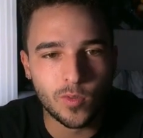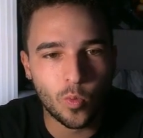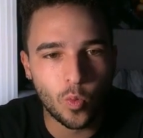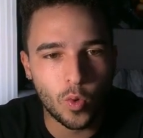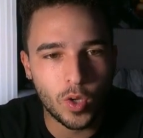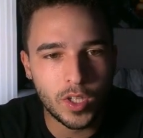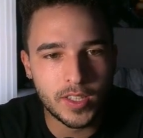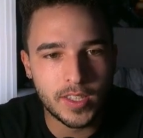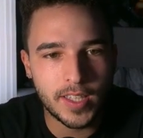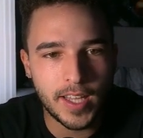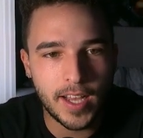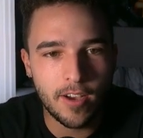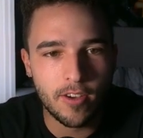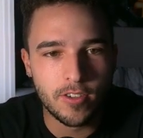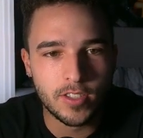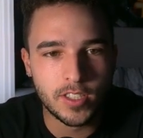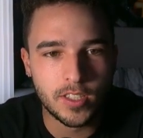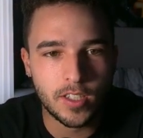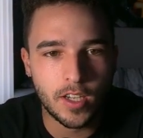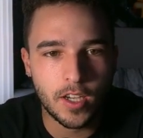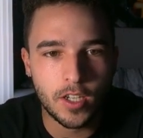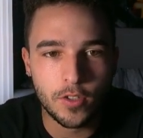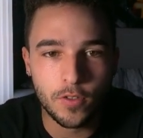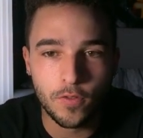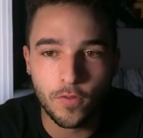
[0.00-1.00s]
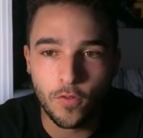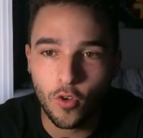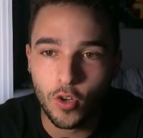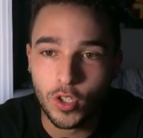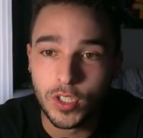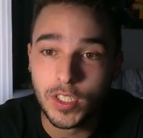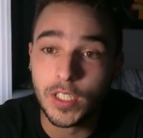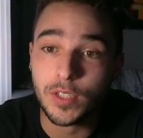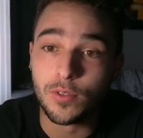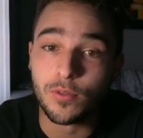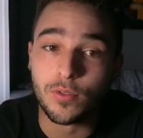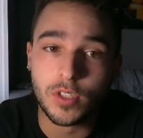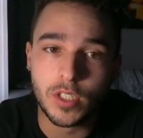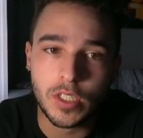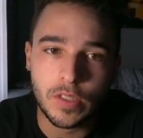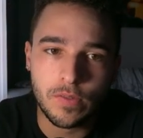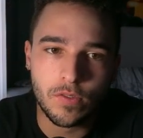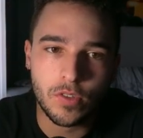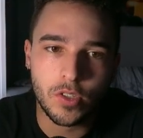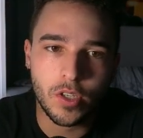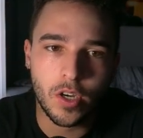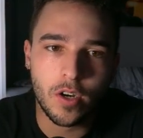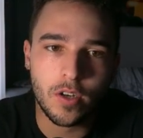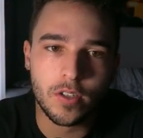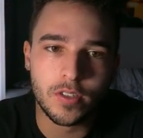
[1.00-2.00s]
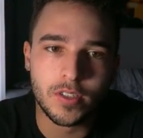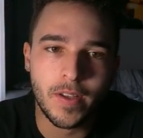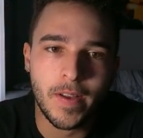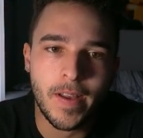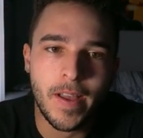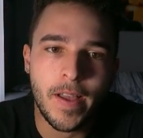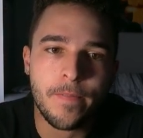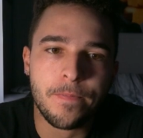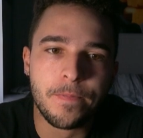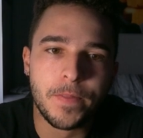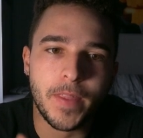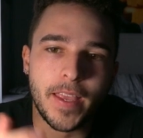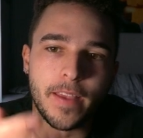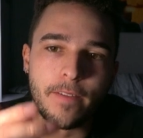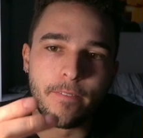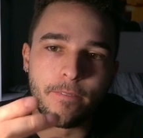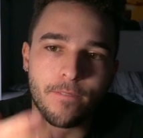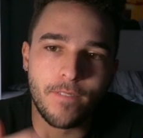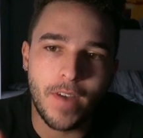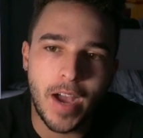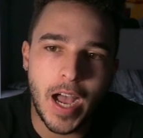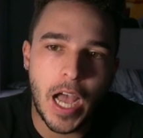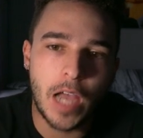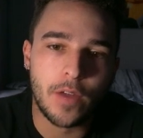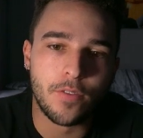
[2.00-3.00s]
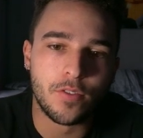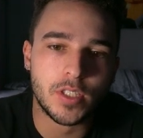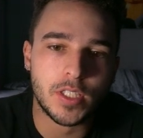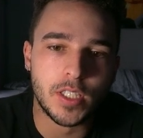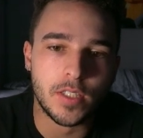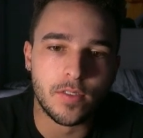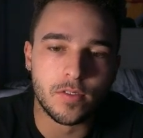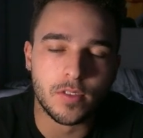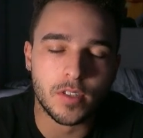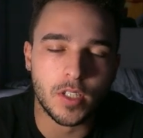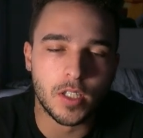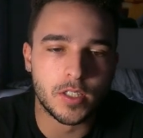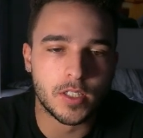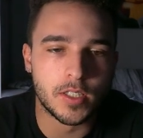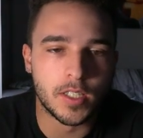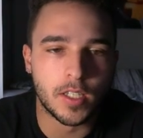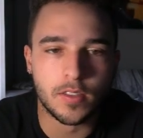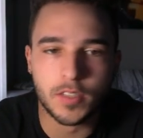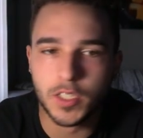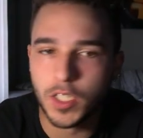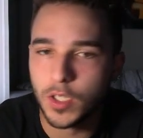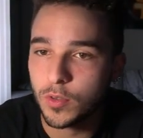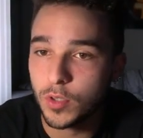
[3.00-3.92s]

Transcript: 1,114 receiving yards, and 5 receiving touchdowns.